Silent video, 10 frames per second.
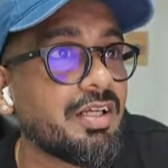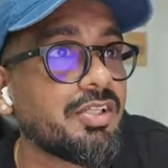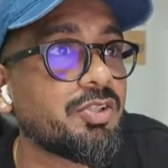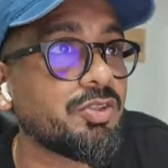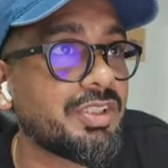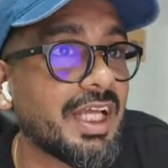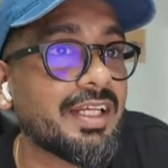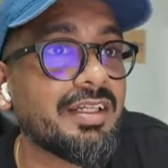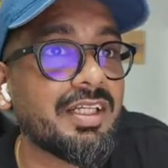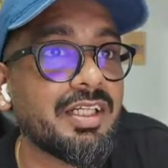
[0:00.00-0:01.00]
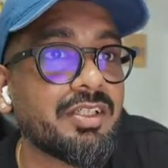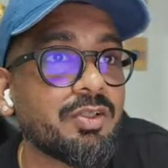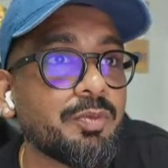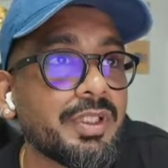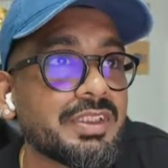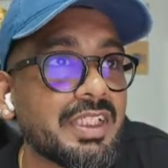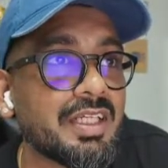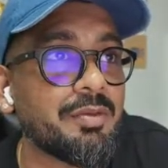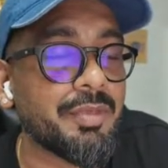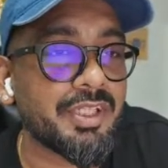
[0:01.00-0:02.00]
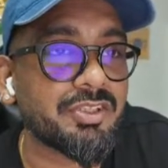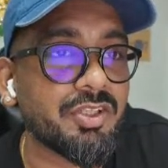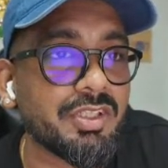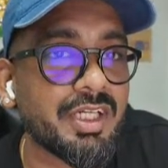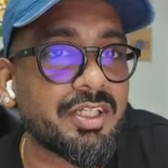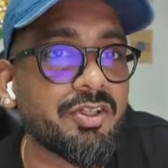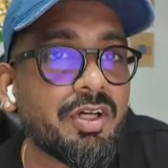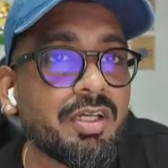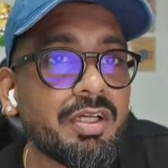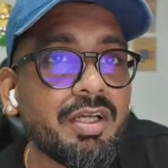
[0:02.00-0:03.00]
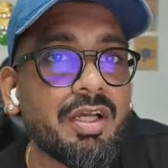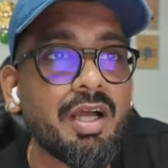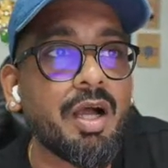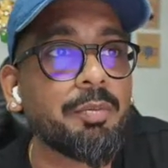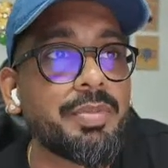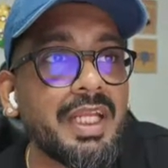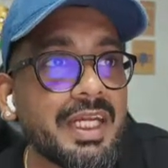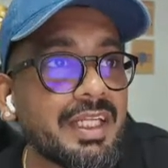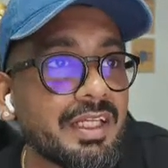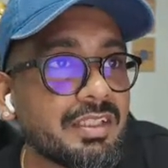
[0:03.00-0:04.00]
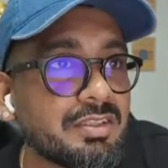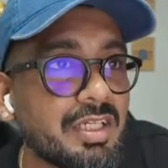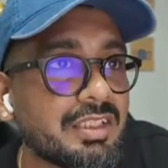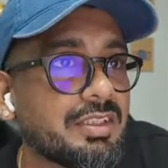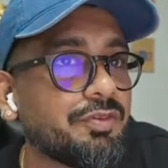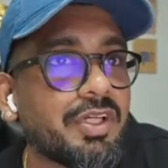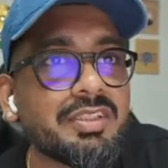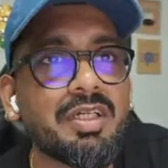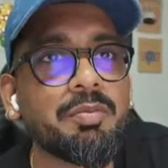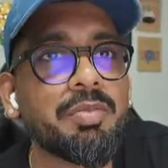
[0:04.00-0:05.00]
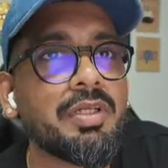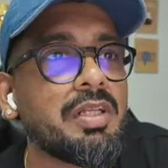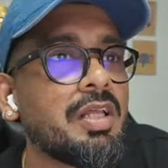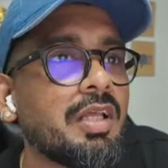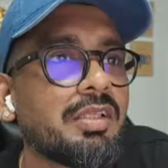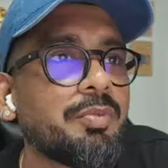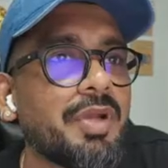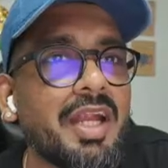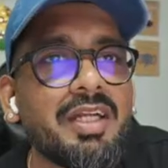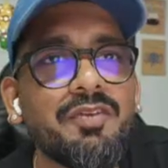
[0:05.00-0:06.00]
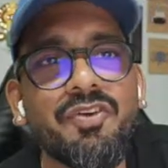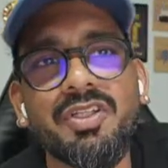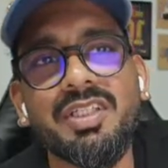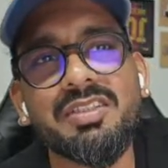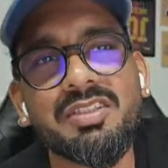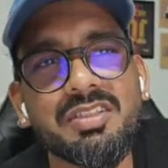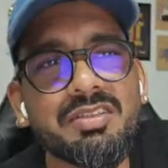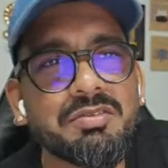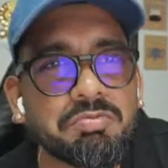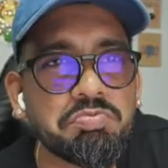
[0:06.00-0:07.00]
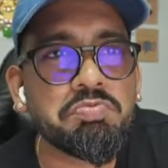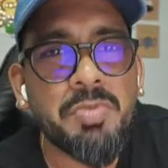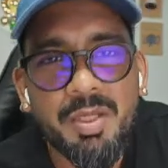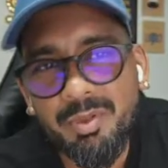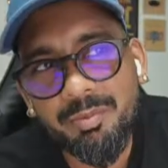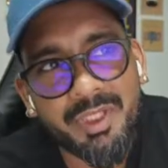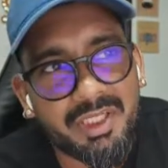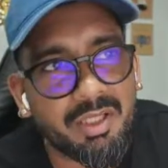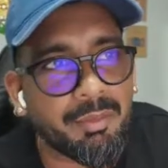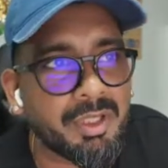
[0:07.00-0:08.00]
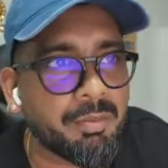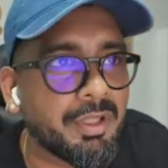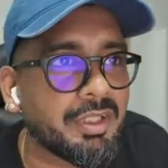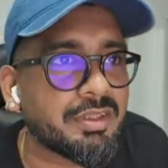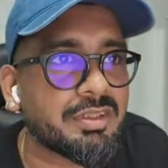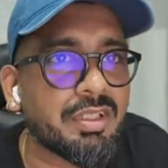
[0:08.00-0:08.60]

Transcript: You then need to basically make sure that you are updating it. So let's say, for example, the priority for this is maybe medium at best.